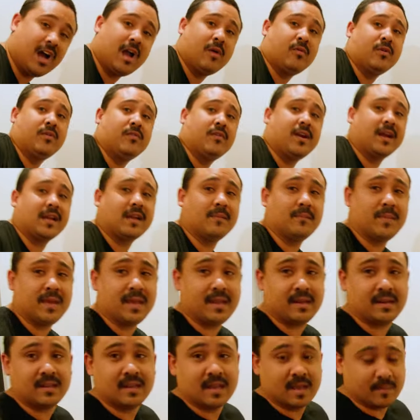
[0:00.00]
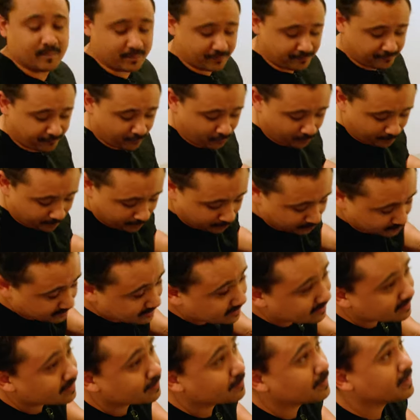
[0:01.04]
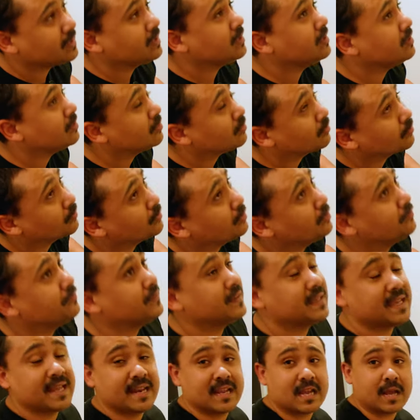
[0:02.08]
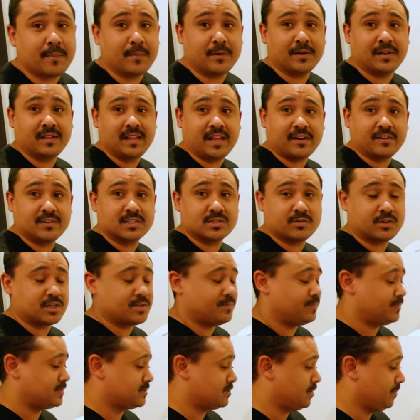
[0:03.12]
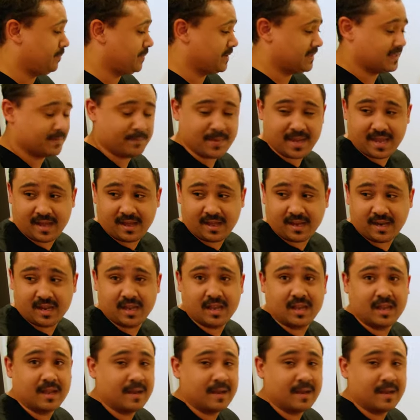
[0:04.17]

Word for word: I would recommend, before putting them in your roof and getting up on a ladder and swapping them out,